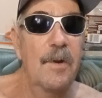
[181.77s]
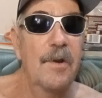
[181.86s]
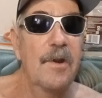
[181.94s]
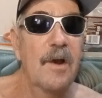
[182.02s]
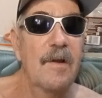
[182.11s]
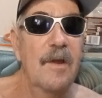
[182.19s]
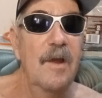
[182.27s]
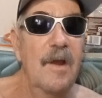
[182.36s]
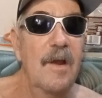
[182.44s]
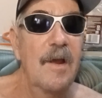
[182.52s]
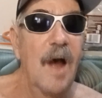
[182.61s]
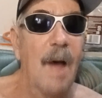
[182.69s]
But uh,
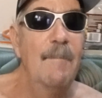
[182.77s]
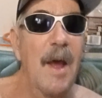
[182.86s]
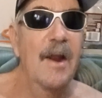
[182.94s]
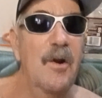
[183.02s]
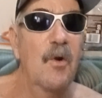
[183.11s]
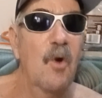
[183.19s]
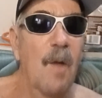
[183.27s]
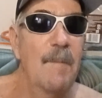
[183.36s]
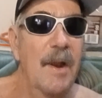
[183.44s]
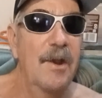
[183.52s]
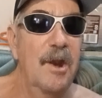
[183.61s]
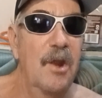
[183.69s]
I'm not a girl. I'm
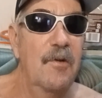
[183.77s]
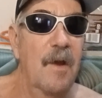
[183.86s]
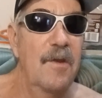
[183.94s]
not a teacher.